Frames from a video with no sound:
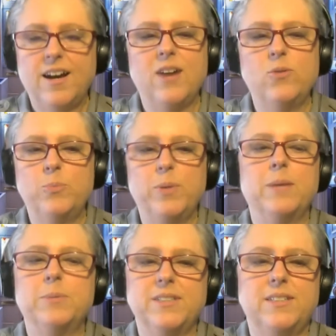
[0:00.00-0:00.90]
I won't be
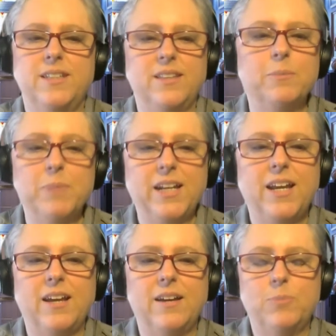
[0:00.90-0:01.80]
able to see them, but
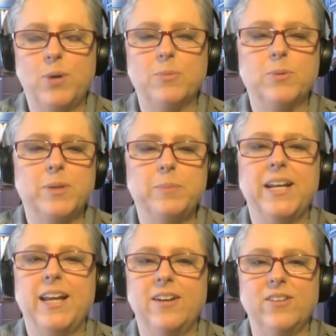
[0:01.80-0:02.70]
uh, probably,
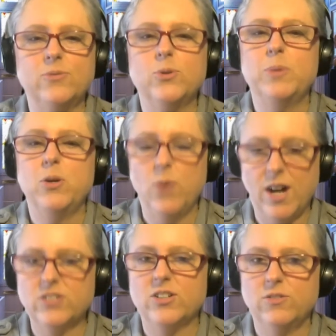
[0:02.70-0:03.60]
but Erin will be
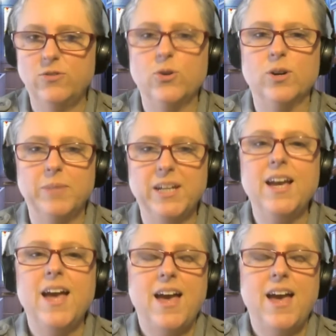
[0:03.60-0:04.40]
watching for me.